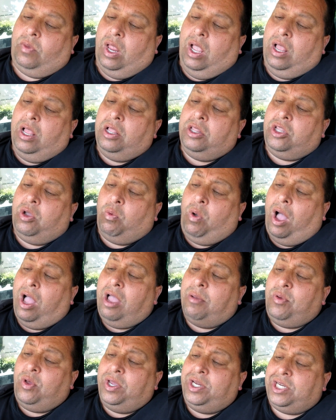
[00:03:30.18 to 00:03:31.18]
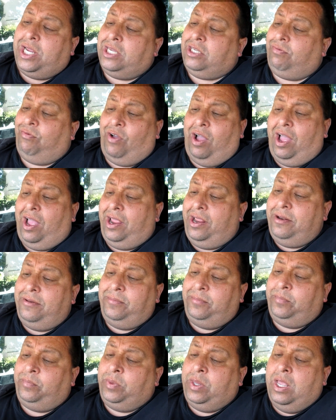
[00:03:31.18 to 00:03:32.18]
guacamole tastes
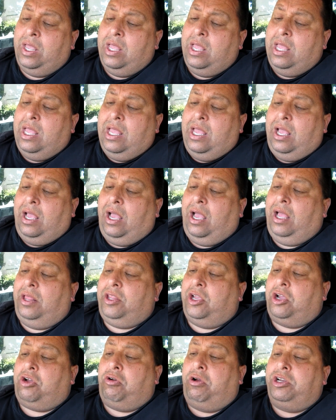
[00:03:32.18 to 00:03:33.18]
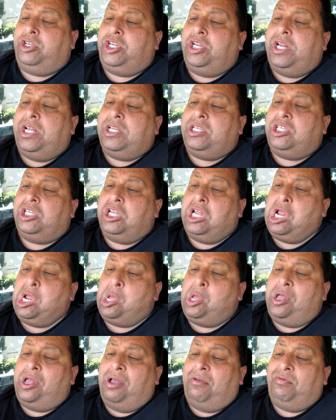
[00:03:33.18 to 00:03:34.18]
fine. The crunchiness
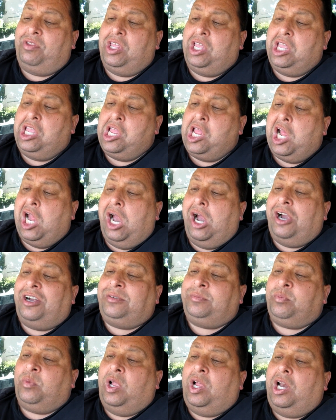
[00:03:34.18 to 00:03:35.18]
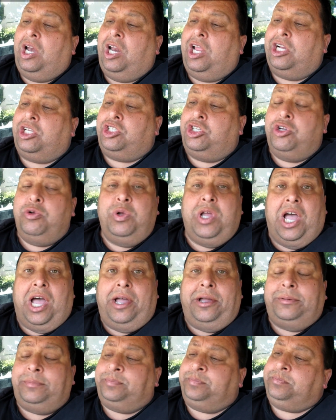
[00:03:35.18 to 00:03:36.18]
of the
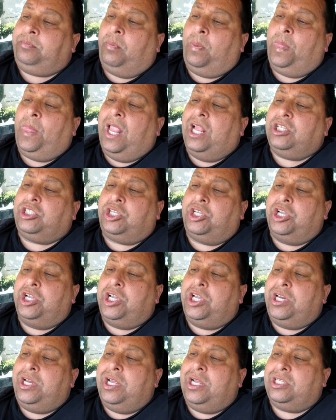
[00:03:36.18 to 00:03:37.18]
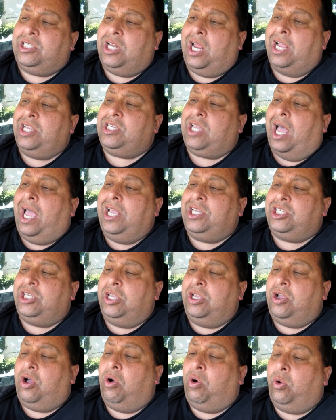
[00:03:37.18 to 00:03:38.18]
lechuga is good. It's nice,
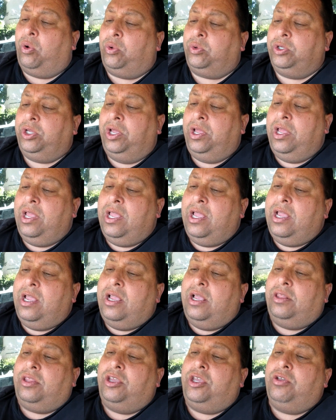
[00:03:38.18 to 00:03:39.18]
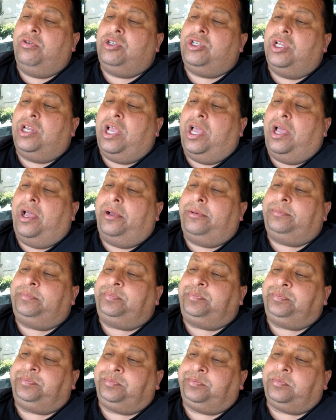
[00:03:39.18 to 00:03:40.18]
ice and cold. They're using an
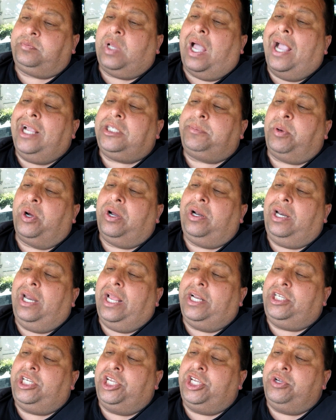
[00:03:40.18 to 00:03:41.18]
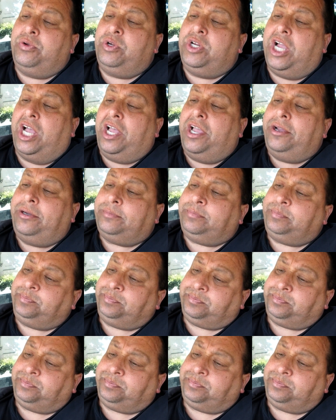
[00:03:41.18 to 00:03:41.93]
iceberg lechuga